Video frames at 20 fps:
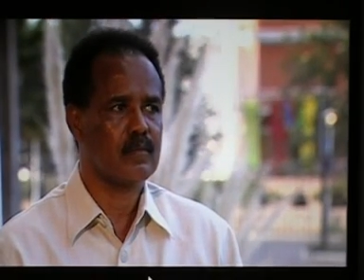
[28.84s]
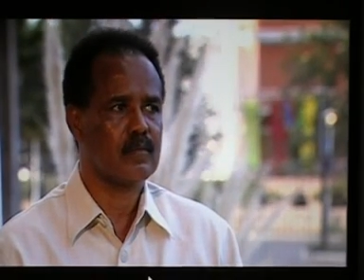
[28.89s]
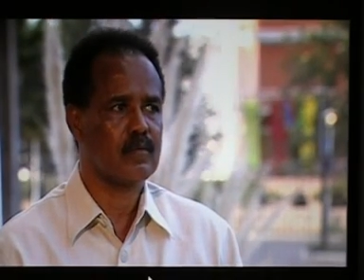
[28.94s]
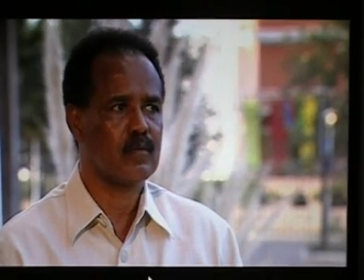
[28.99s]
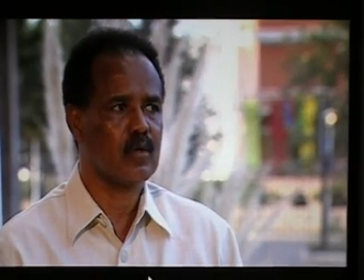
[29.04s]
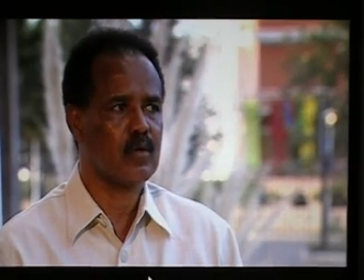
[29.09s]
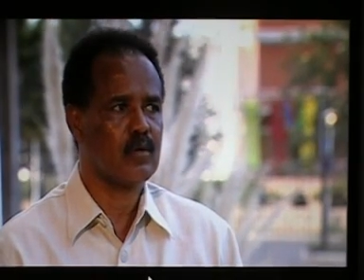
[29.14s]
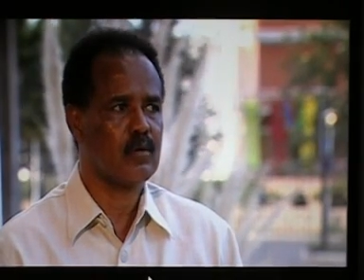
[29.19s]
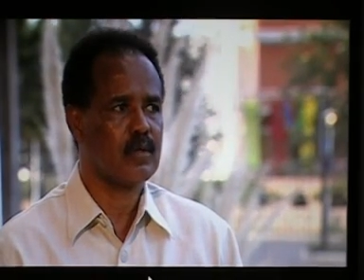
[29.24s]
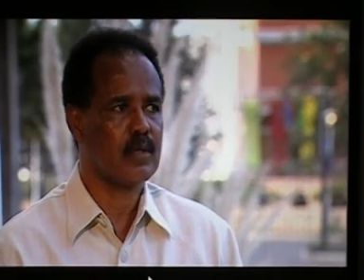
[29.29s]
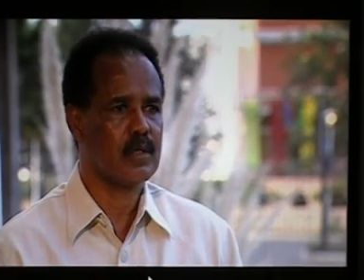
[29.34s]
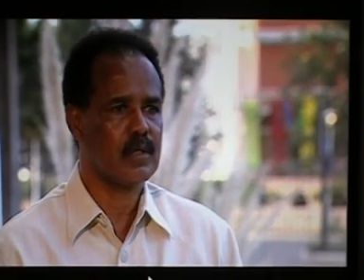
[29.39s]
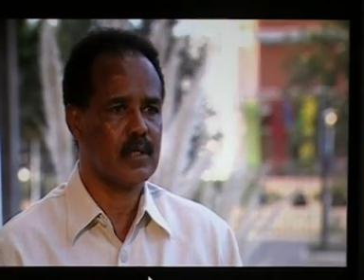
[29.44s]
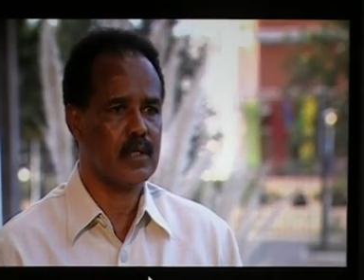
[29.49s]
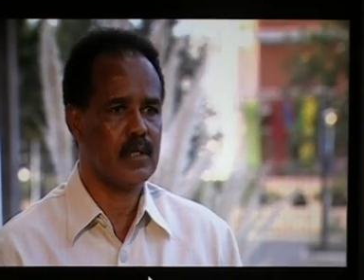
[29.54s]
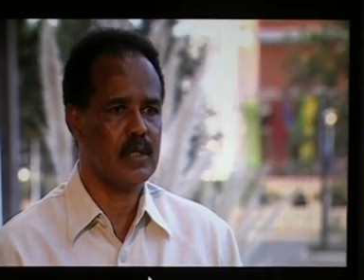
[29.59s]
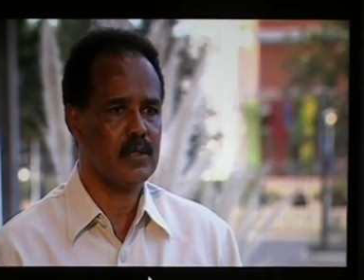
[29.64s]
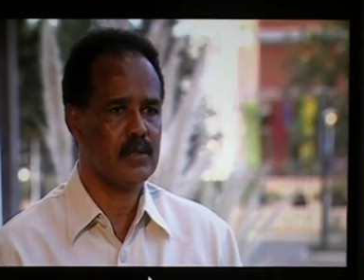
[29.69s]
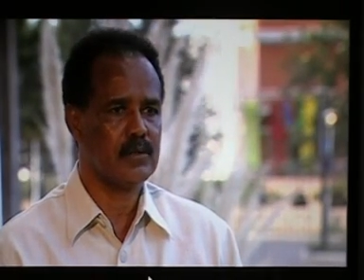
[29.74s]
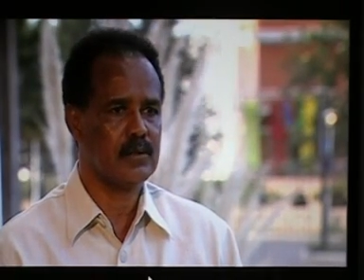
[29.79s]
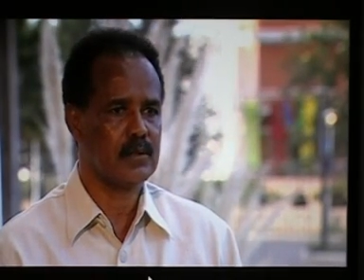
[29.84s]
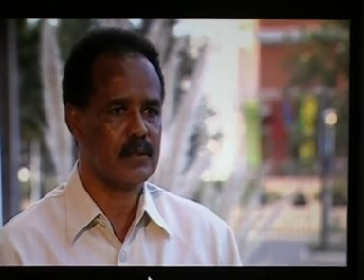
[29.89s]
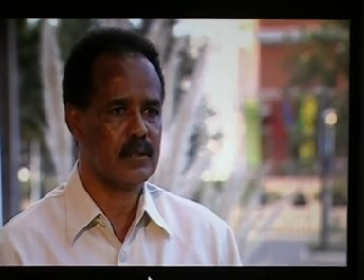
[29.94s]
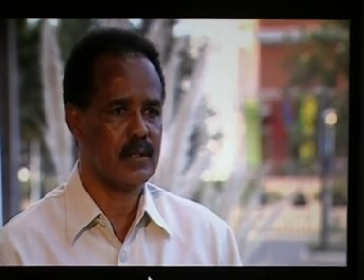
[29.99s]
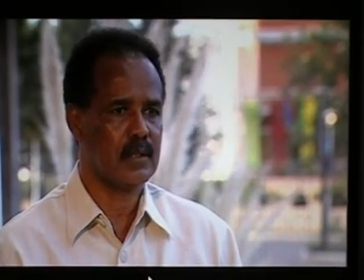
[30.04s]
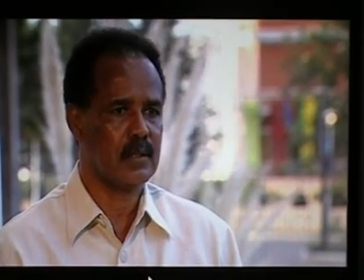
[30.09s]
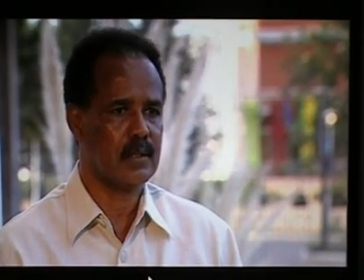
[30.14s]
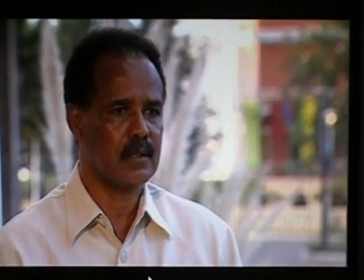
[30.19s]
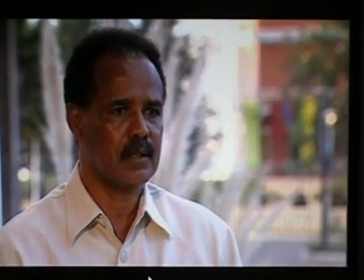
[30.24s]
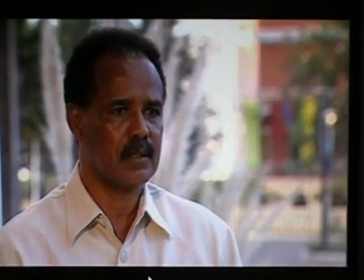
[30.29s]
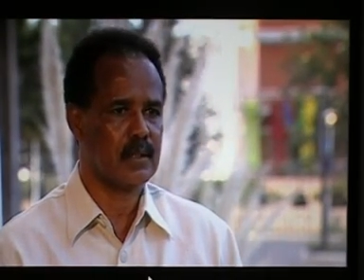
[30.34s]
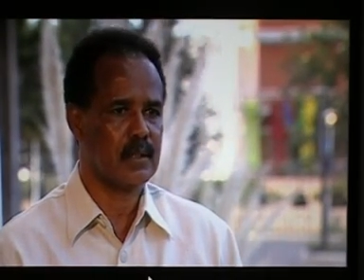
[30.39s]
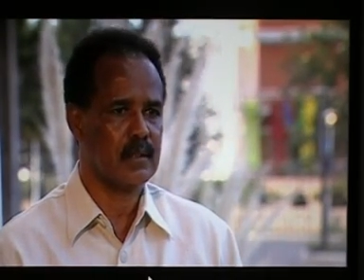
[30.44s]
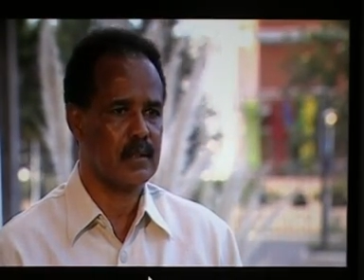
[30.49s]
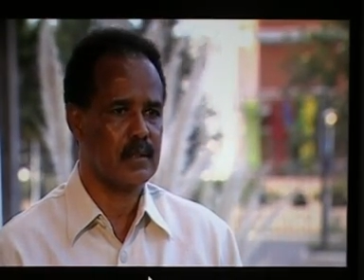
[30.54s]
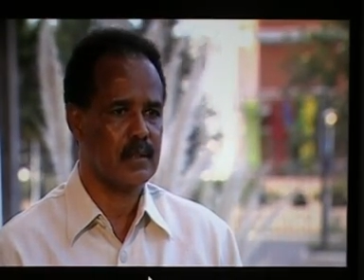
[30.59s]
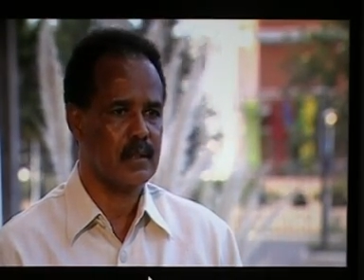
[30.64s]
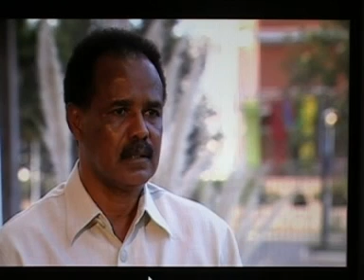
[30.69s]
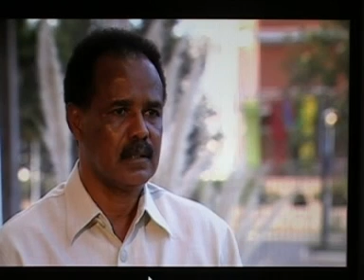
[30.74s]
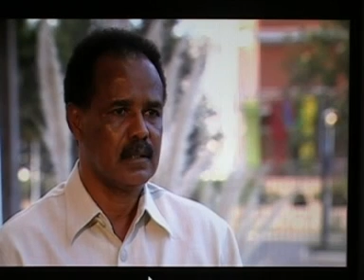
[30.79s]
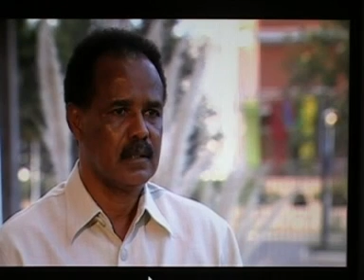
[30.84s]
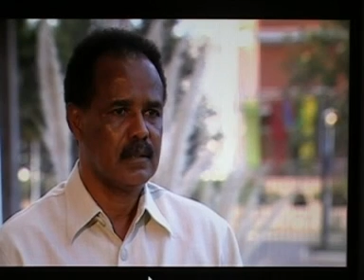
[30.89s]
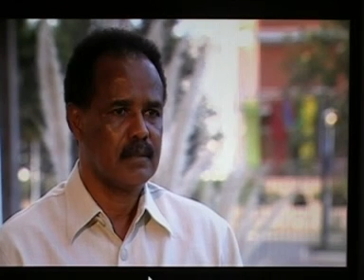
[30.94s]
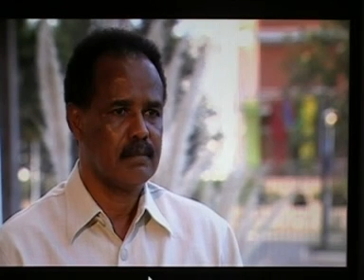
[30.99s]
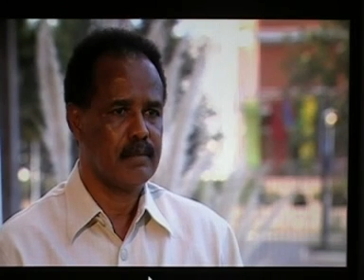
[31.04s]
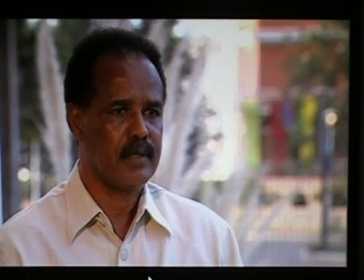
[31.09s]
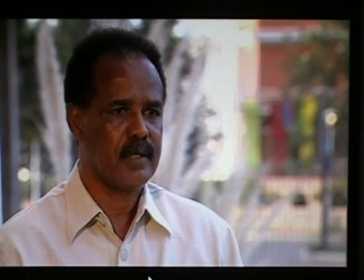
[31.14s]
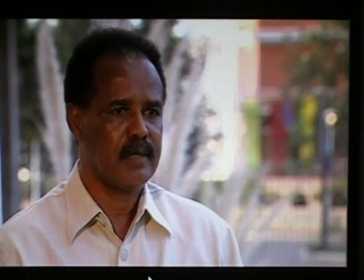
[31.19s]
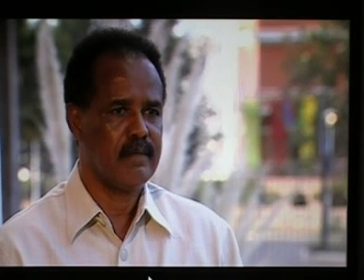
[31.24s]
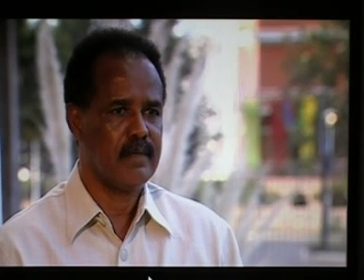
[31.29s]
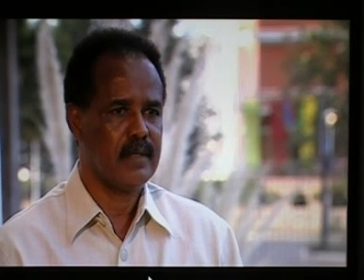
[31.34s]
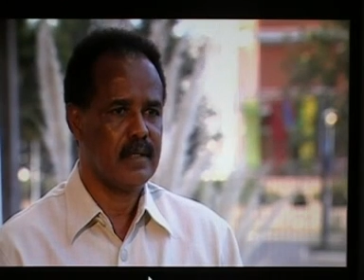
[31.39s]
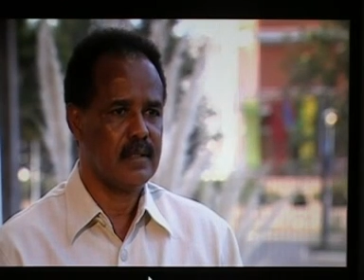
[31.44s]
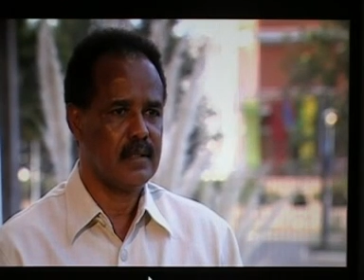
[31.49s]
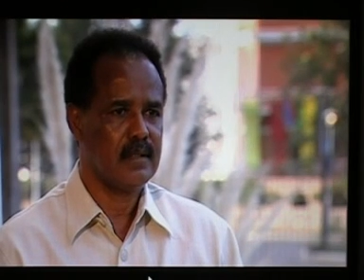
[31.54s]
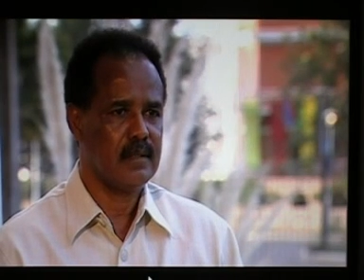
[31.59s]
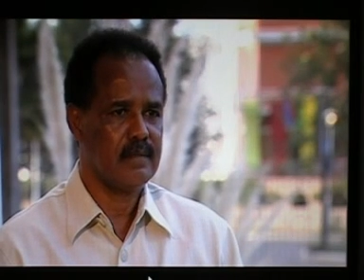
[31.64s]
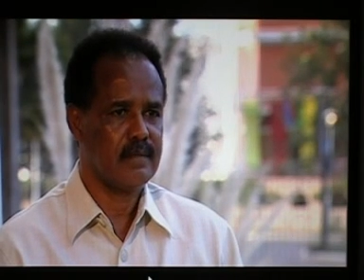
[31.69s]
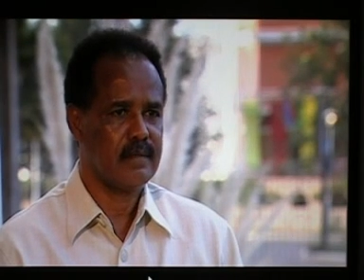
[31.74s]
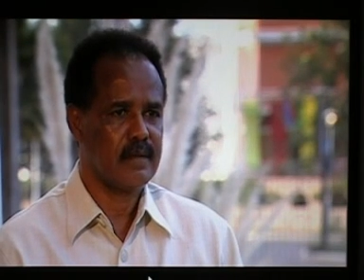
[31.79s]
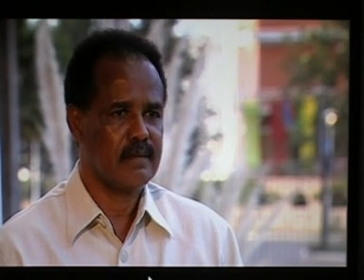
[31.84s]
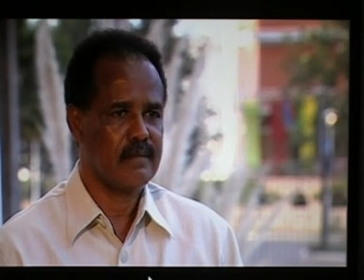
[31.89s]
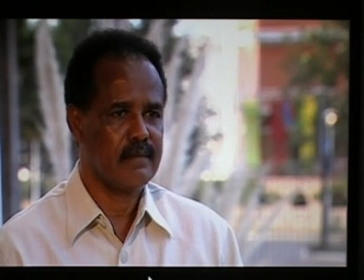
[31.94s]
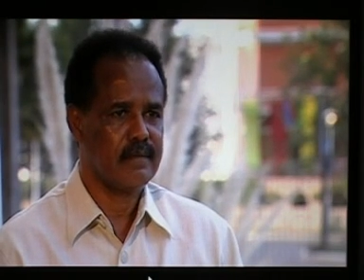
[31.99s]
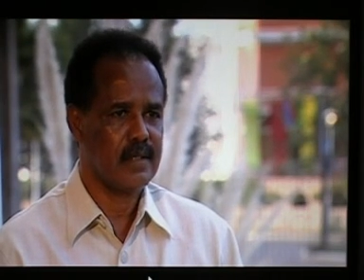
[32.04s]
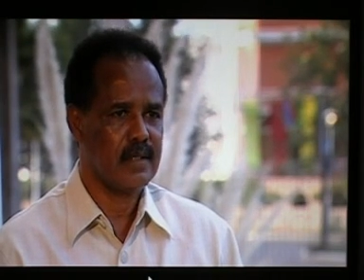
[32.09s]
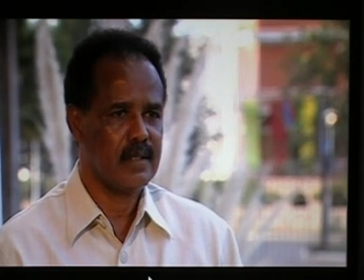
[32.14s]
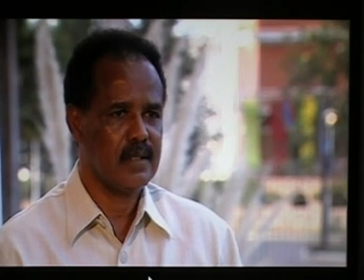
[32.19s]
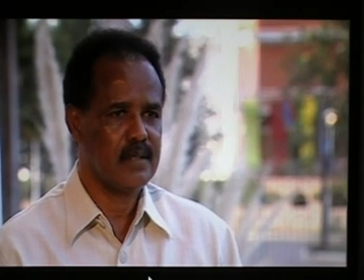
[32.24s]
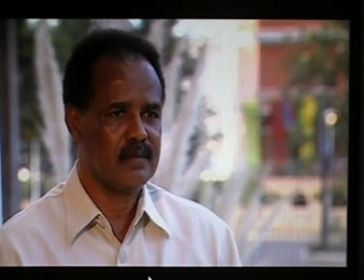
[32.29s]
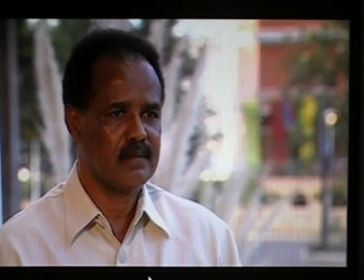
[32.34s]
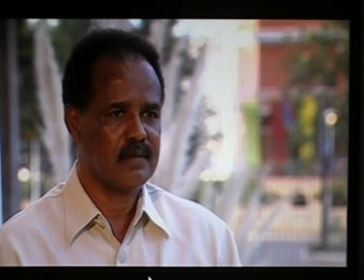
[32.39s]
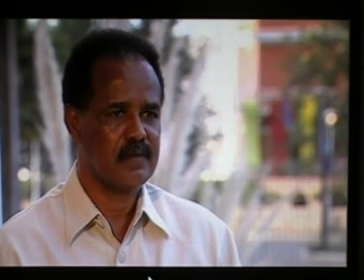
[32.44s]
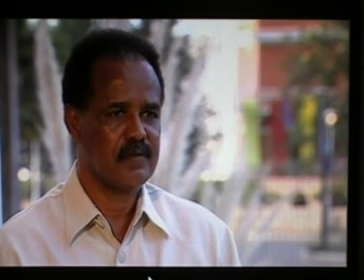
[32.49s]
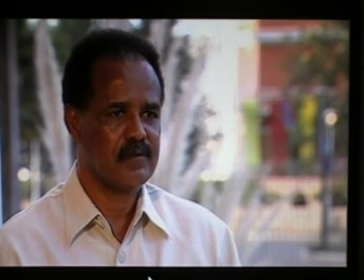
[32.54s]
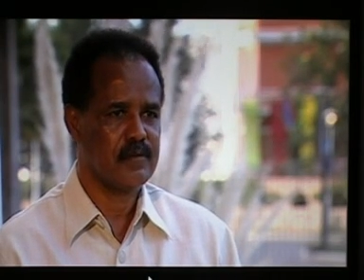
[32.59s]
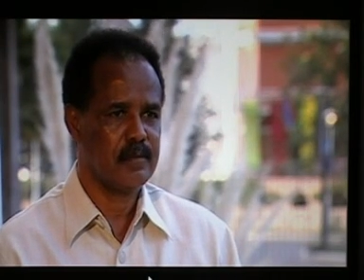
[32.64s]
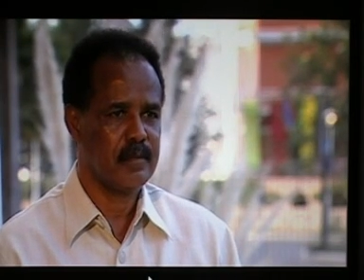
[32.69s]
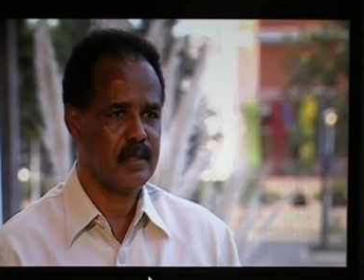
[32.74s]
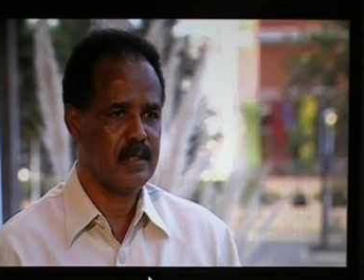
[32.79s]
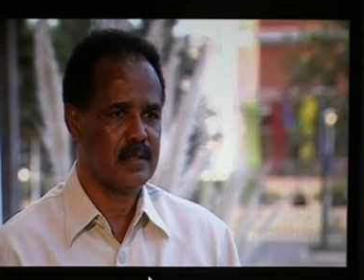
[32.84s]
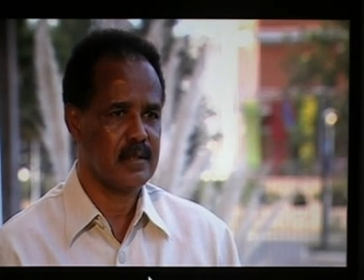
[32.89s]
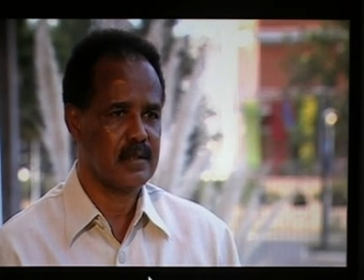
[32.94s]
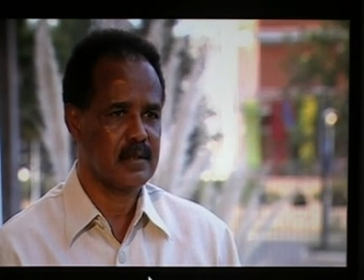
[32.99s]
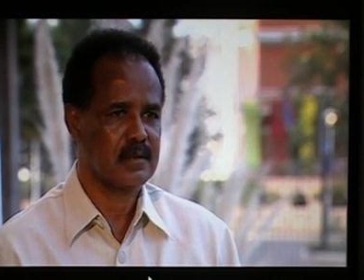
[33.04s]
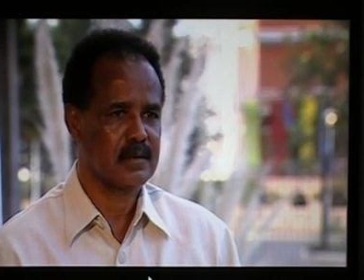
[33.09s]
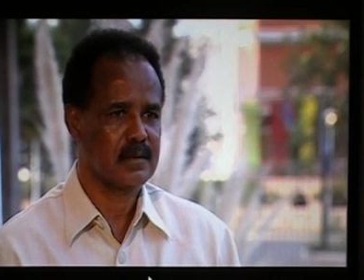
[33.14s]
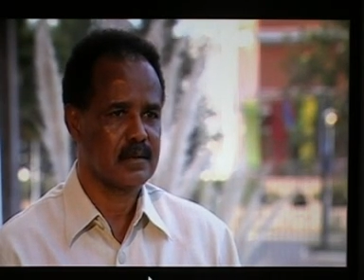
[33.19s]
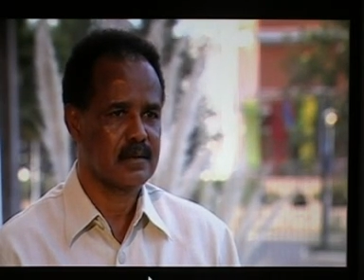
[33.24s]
No one is prevented from freedom of speech.